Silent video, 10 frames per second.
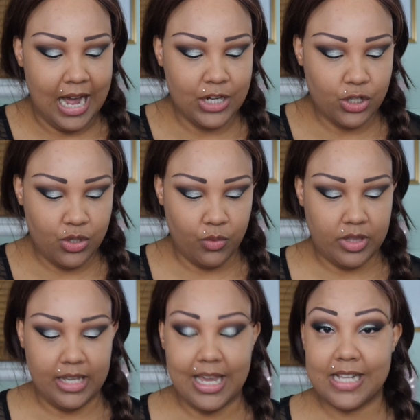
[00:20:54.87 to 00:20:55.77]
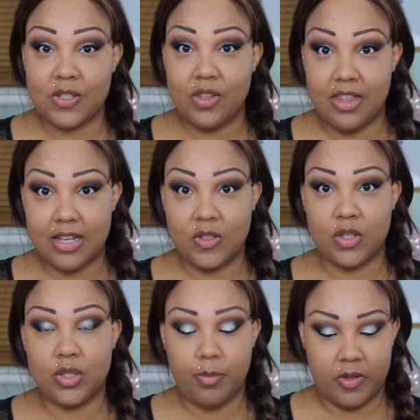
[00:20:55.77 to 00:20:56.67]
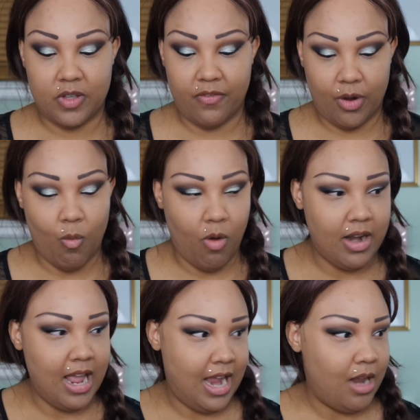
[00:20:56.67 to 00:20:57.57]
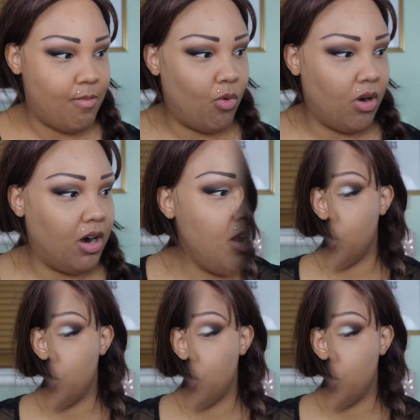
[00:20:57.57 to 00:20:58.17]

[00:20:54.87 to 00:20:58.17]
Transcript: I just don't think it's this specific one anymore.